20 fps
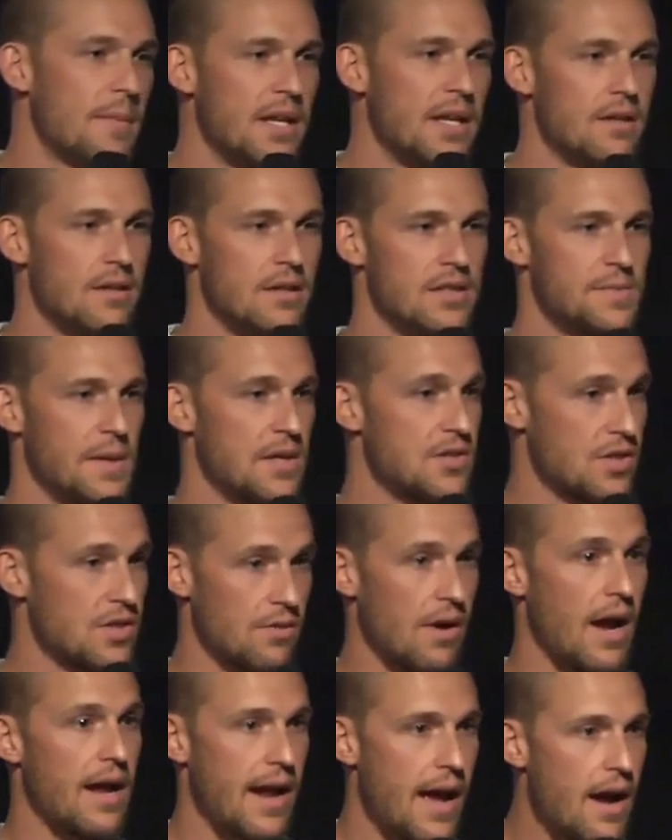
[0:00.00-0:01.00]
I mean,
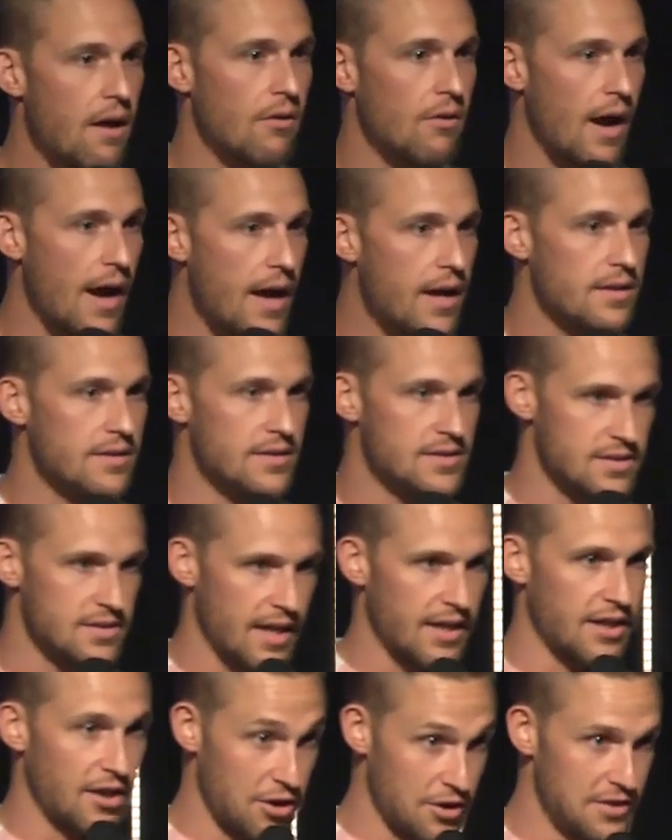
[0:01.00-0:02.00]
especially right now, right? This is
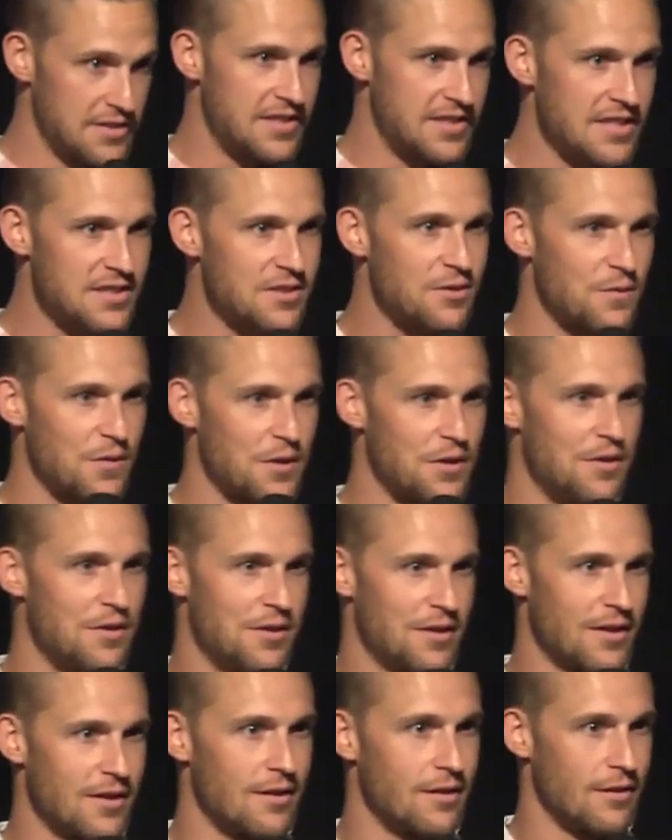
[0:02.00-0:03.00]
like a good season for you.
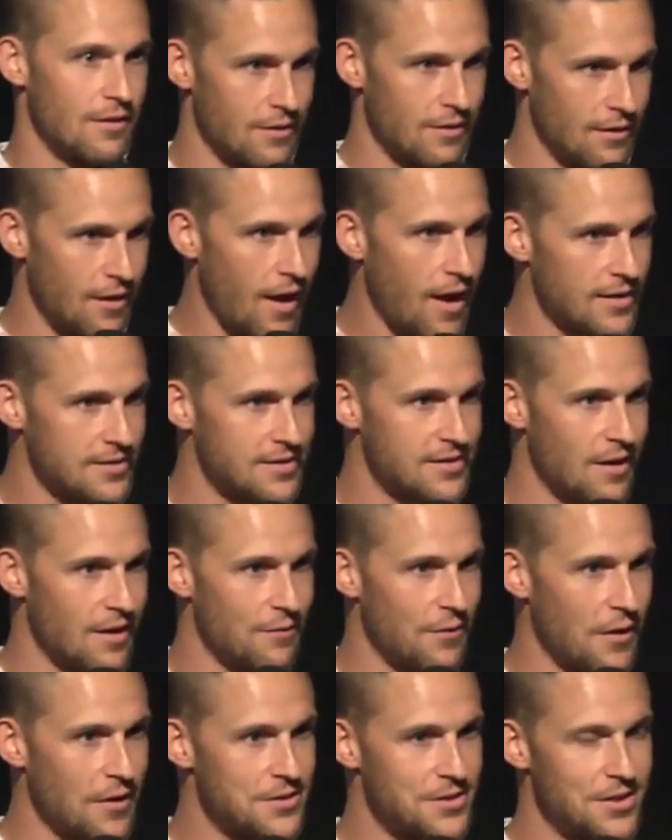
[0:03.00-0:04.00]
You're getting to learn a lot of
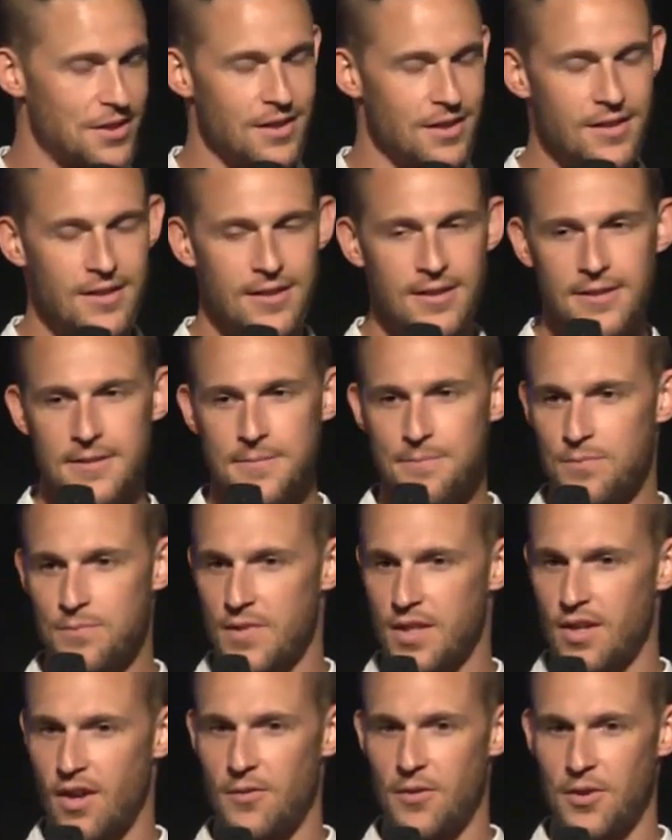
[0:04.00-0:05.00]
stuff, aren't you?
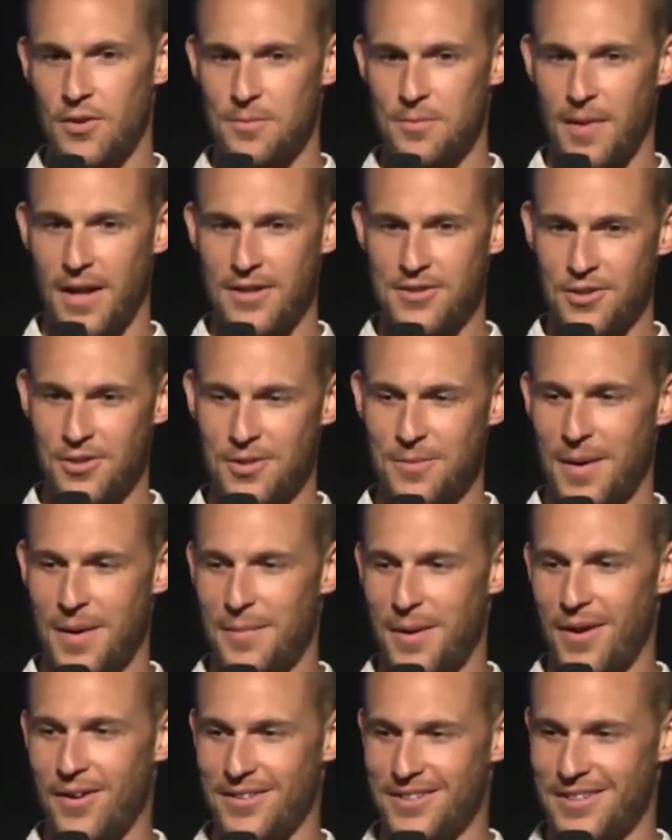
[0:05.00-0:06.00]
Y'all have heard my joke
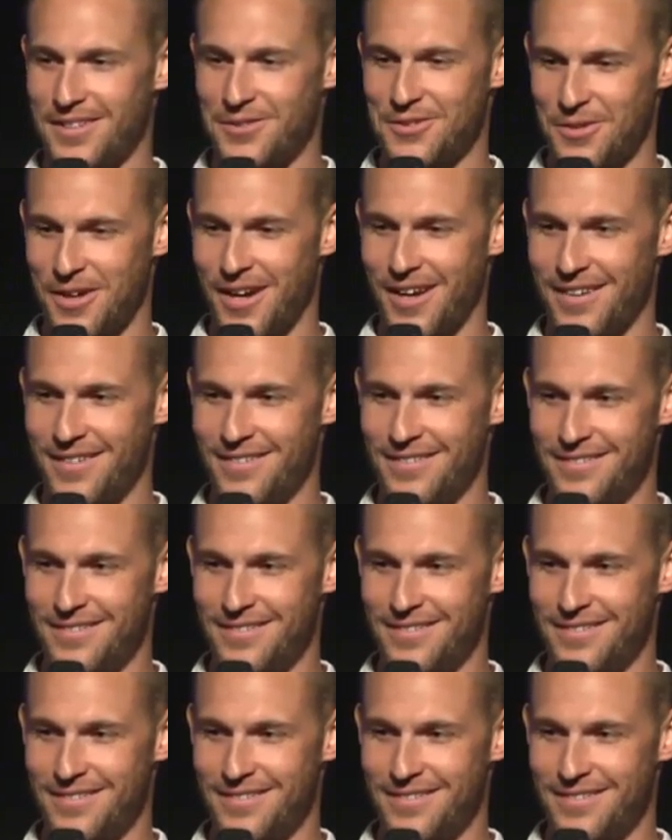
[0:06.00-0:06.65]
about politics, right?